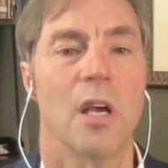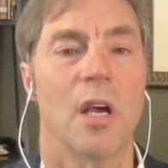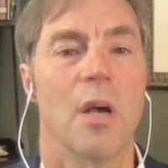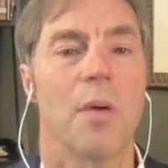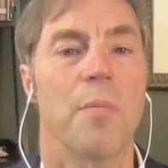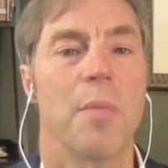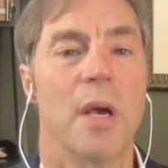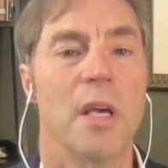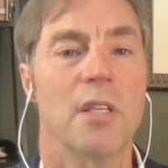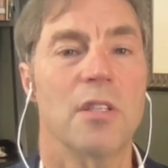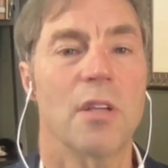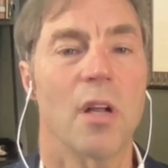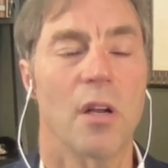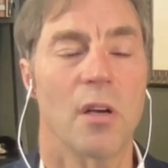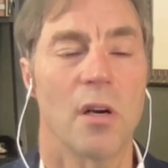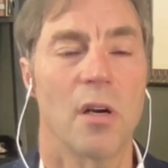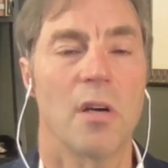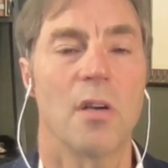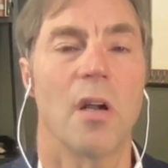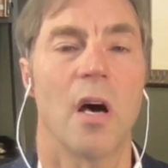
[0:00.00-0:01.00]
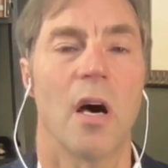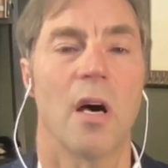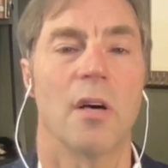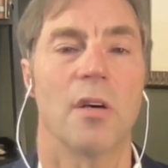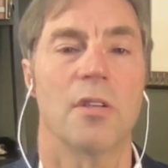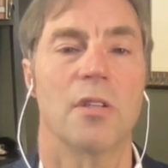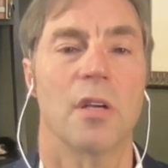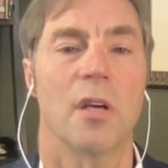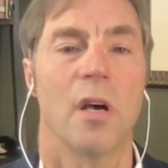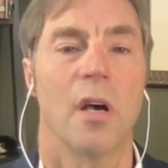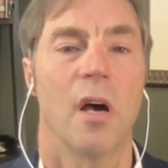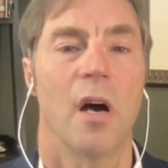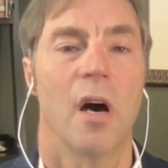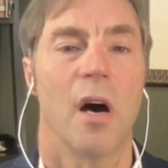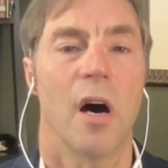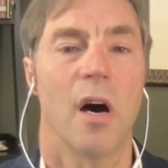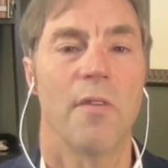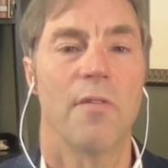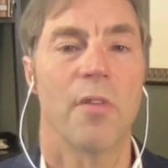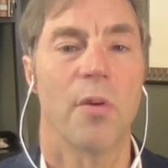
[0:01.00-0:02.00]
based on our knowledge
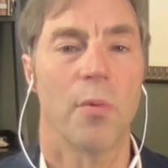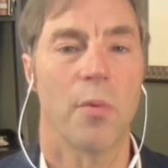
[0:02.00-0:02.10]
of